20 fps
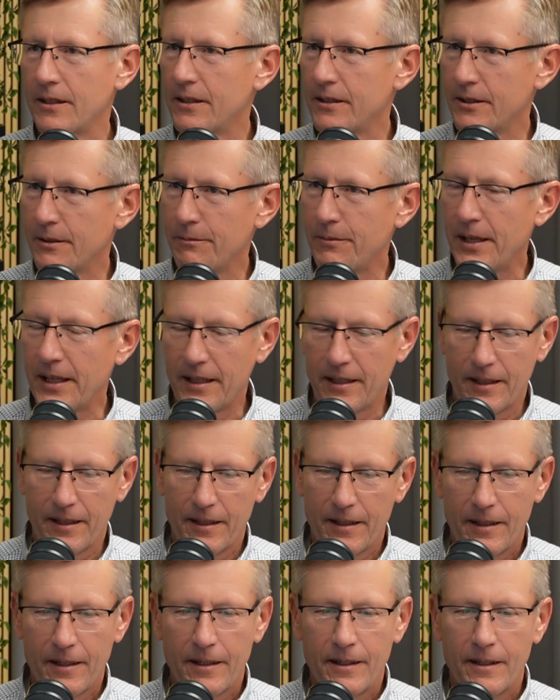The
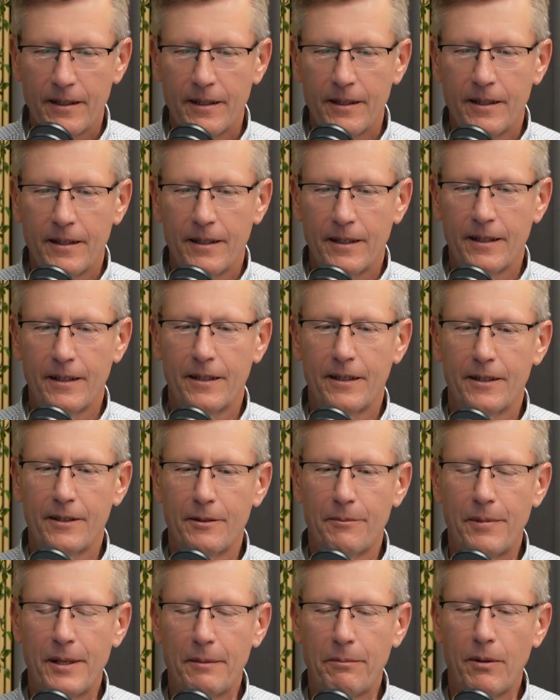
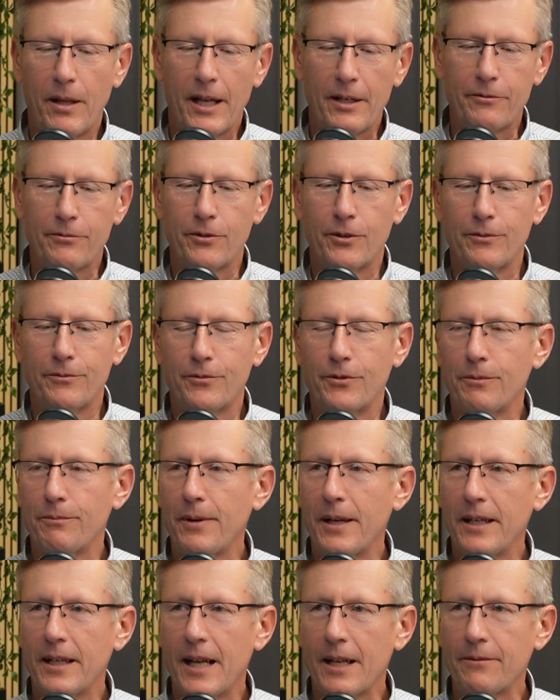big platform for
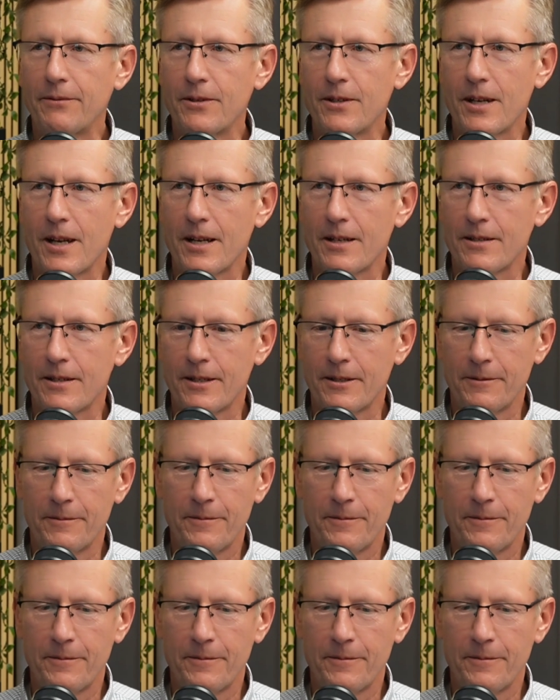paid advertising.